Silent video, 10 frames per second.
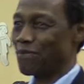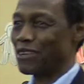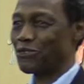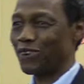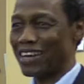Like
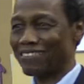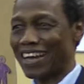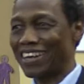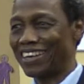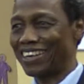Matthew has
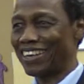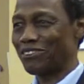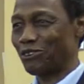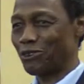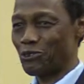kindly
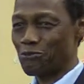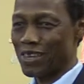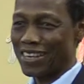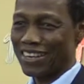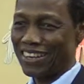introduced
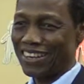me.